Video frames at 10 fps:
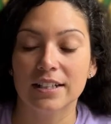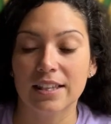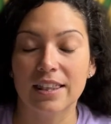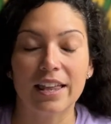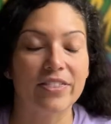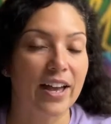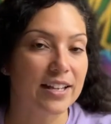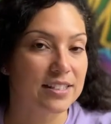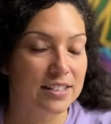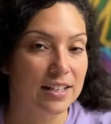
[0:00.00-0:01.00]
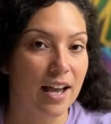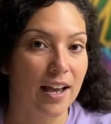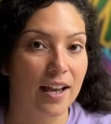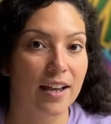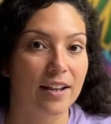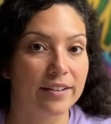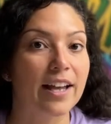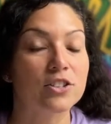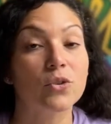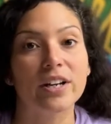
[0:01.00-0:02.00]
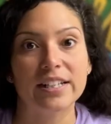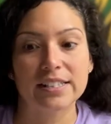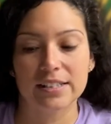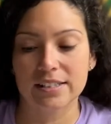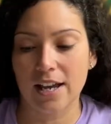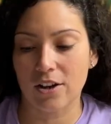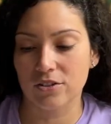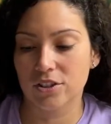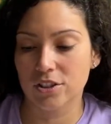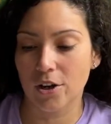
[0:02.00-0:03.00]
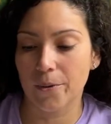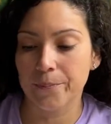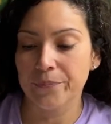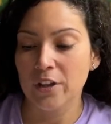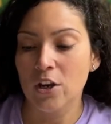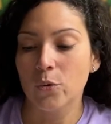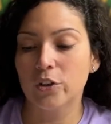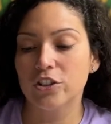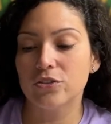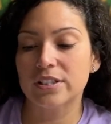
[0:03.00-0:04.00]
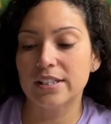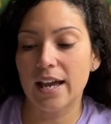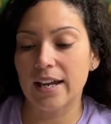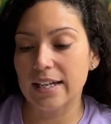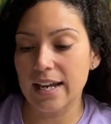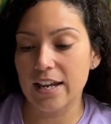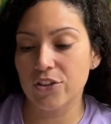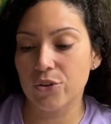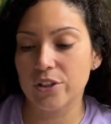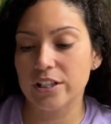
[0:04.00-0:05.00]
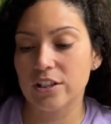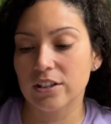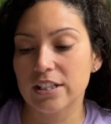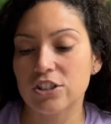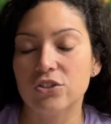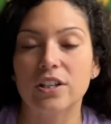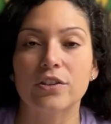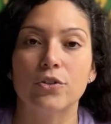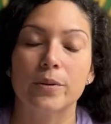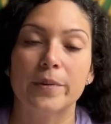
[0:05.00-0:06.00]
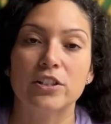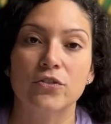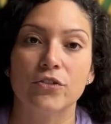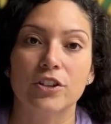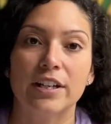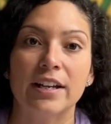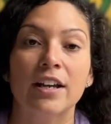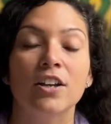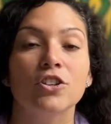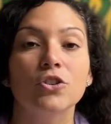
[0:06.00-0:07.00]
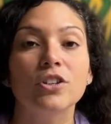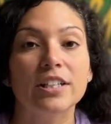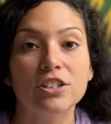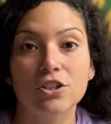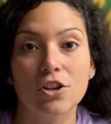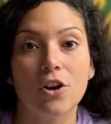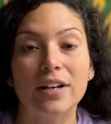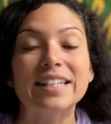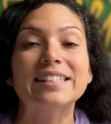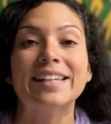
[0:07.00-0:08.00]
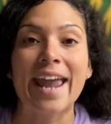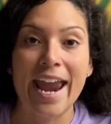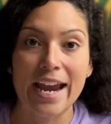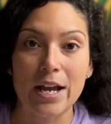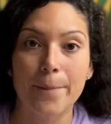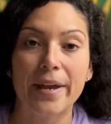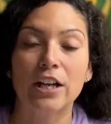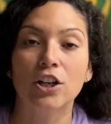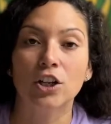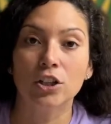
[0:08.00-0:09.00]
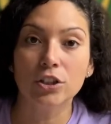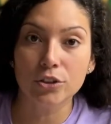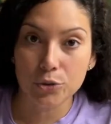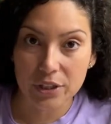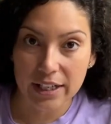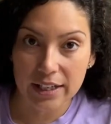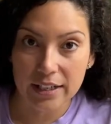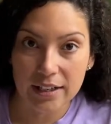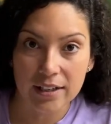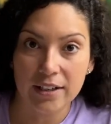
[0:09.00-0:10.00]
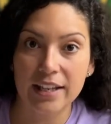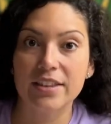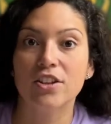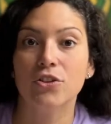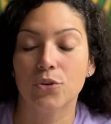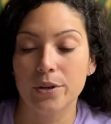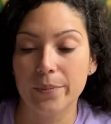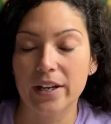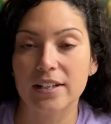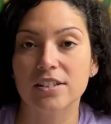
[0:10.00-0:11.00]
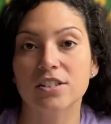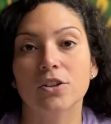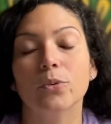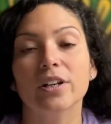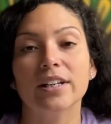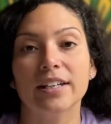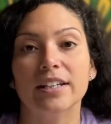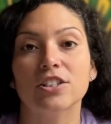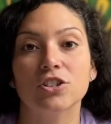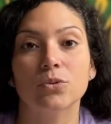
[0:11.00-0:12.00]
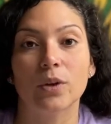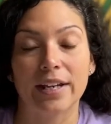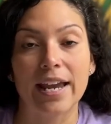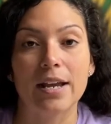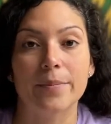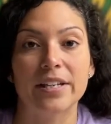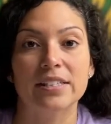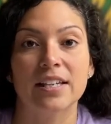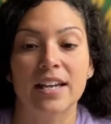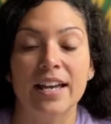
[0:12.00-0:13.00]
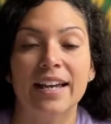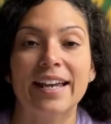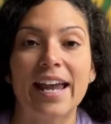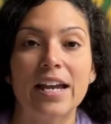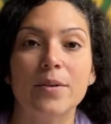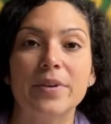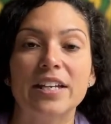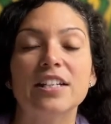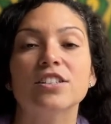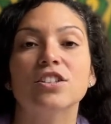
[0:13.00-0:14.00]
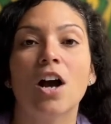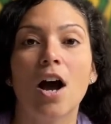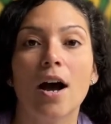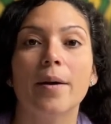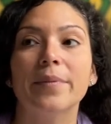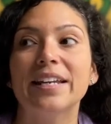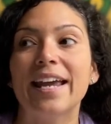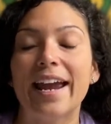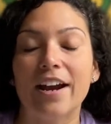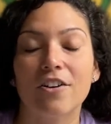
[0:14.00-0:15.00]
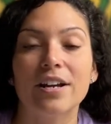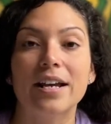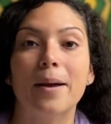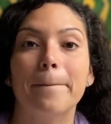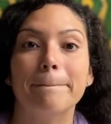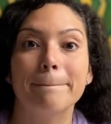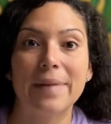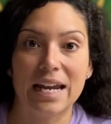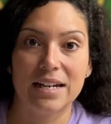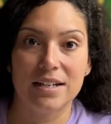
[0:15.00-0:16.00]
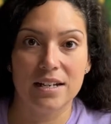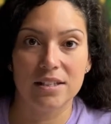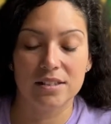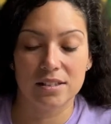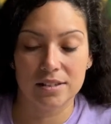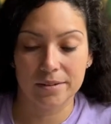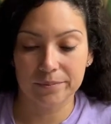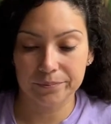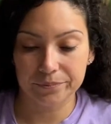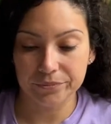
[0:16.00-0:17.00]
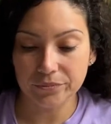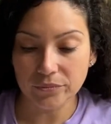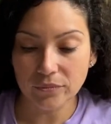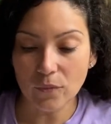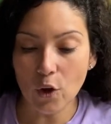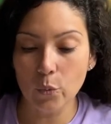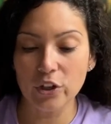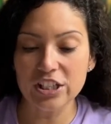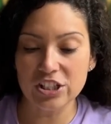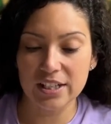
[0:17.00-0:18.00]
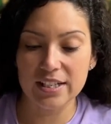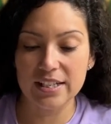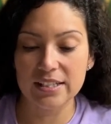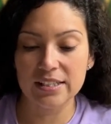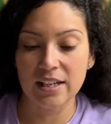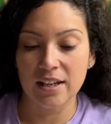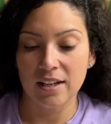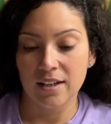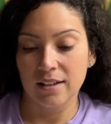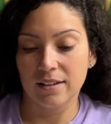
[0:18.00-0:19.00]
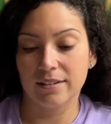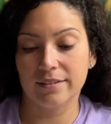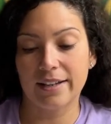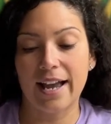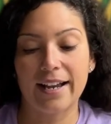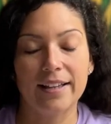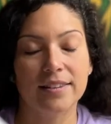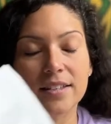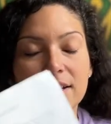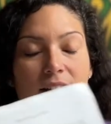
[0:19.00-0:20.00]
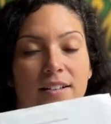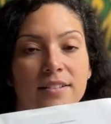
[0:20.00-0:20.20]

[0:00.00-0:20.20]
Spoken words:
that that's not as great as it sounds. So when you sign a 3-year lease, you get 3 months free. You need to know, is CAM included in the 3 months? So we're gonna get to what CAM is. CAM is Common Area Maintenance, which is, I got the